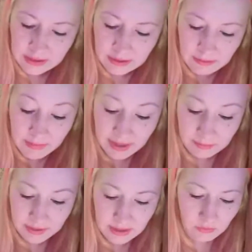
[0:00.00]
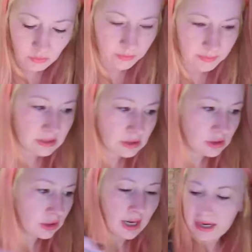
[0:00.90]
my pink will be
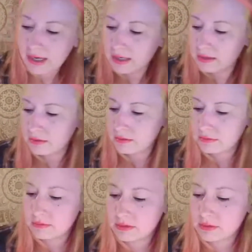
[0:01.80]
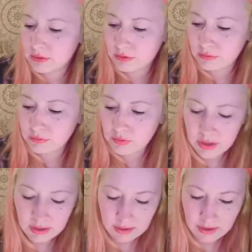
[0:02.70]
dry soon.
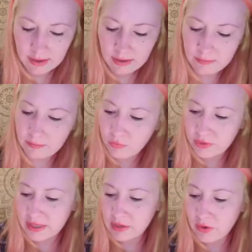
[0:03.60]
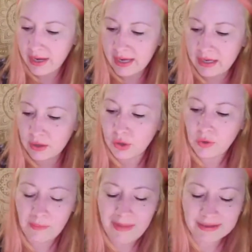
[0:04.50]
We can go ahead and glue our
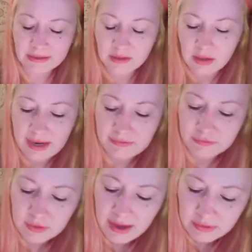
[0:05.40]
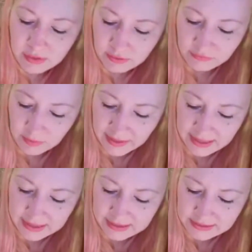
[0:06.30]
backs on after that, though, if our paint
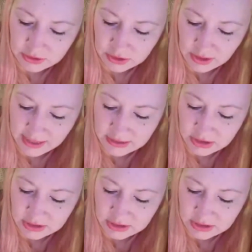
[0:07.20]
isn't dry just yet.